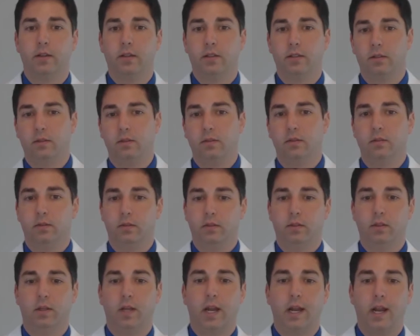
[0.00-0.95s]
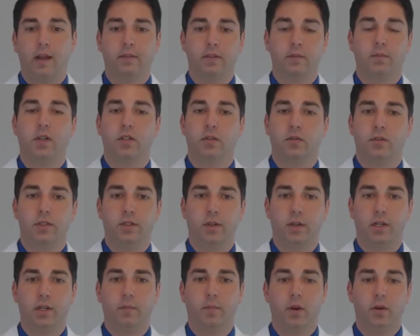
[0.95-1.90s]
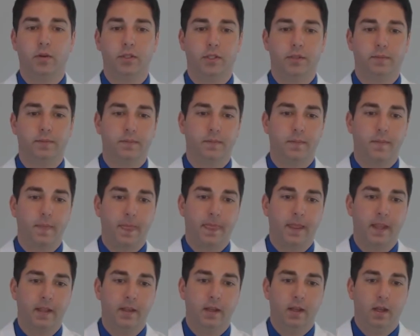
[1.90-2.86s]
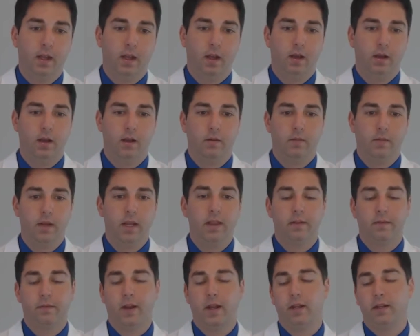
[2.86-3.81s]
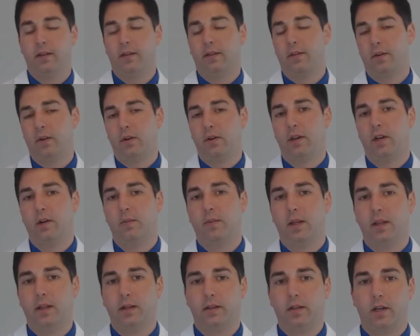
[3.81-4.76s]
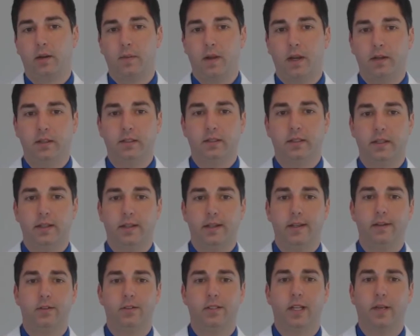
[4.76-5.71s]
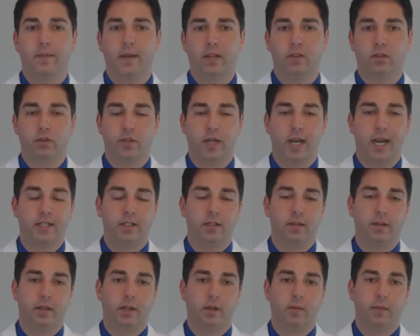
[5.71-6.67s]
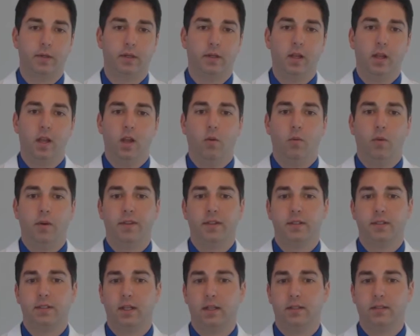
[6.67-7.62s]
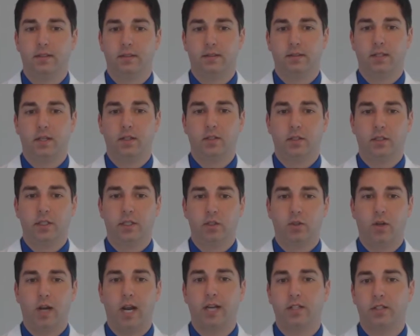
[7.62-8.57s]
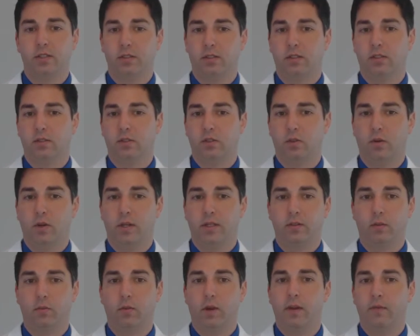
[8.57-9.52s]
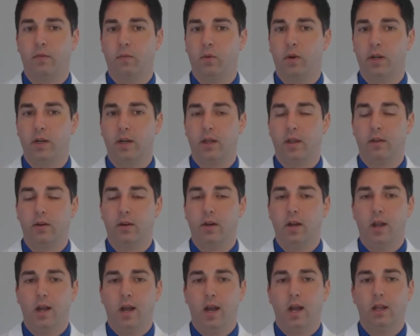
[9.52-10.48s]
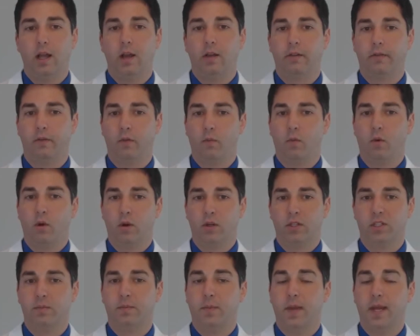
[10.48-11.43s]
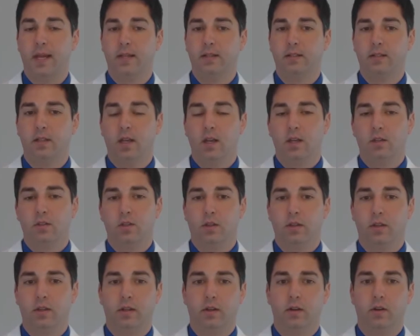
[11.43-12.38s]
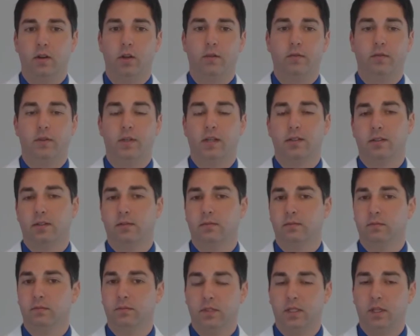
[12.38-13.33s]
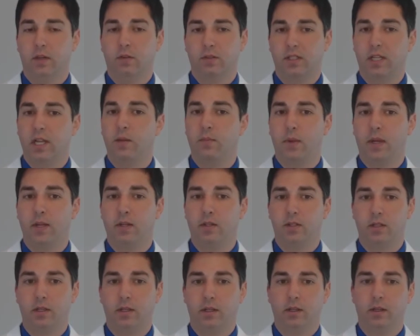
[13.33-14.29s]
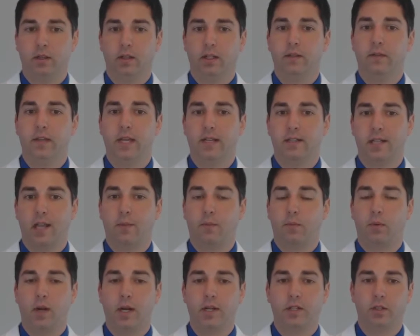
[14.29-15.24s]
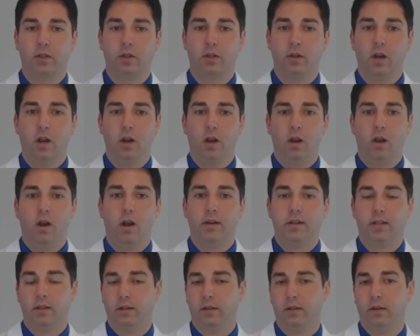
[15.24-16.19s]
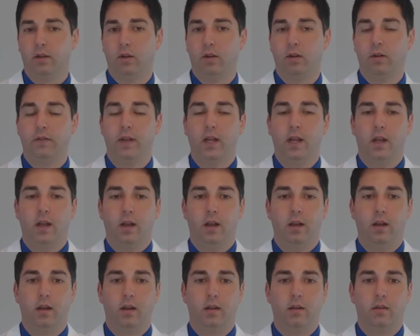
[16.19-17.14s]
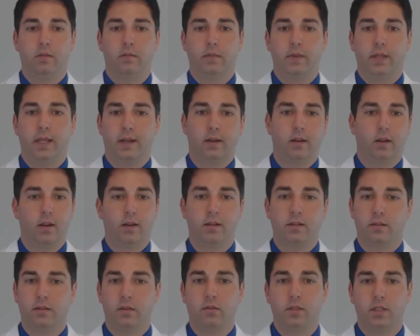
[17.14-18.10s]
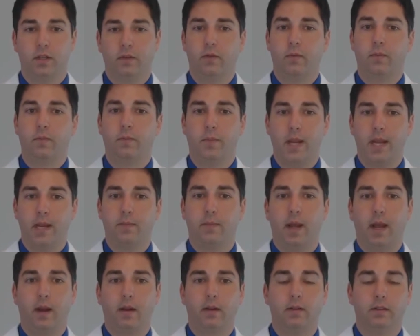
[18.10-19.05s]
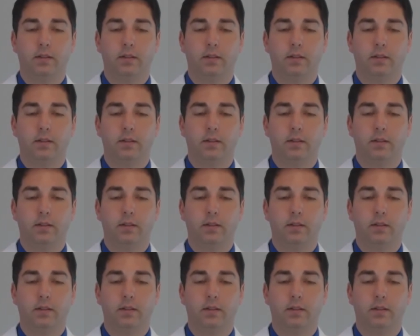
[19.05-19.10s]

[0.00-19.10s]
allow you to not have as much restricted motion. And then finally, the third therapy I'd like to talk about is the intersegmental traction therapy. What this does is essentially tractions the joints away from one another, allowing for more space so that the nerve doesn't stay pinched, and it alleviates that pressure onto the nerve that causes those different pain